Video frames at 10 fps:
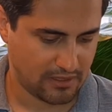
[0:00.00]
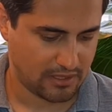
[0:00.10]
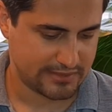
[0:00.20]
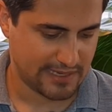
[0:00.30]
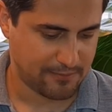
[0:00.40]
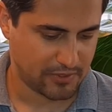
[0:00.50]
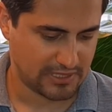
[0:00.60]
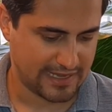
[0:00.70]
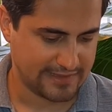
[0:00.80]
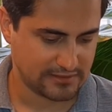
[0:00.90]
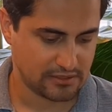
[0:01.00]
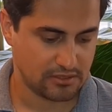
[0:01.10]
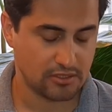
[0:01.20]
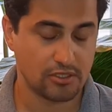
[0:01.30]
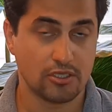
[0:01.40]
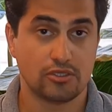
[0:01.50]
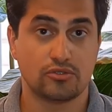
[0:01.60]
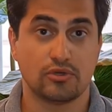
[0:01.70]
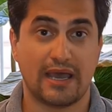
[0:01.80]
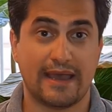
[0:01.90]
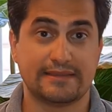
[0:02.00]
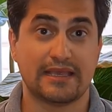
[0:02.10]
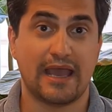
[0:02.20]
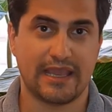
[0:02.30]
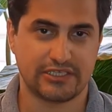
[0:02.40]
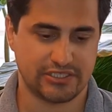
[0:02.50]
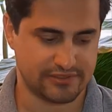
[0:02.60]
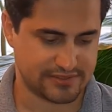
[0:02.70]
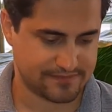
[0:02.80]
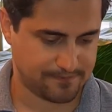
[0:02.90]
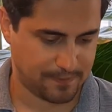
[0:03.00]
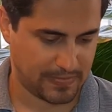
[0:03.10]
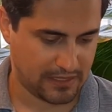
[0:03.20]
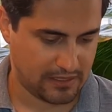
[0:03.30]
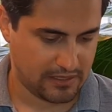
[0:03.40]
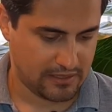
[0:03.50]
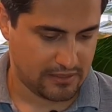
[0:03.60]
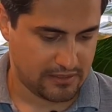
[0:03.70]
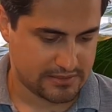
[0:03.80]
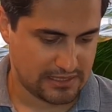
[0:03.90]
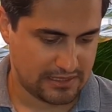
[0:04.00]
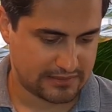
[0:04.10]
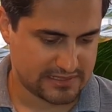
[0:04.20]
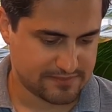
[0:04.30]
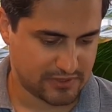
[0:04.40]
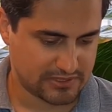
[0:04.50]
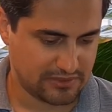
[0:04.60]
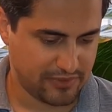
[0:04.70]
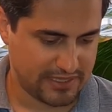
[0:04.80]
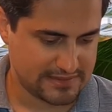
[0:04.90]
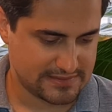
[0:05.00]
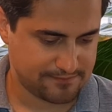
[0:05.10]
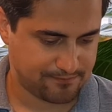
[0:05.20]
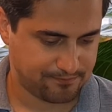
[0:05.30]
I tap on add to add actions. Select a smart device.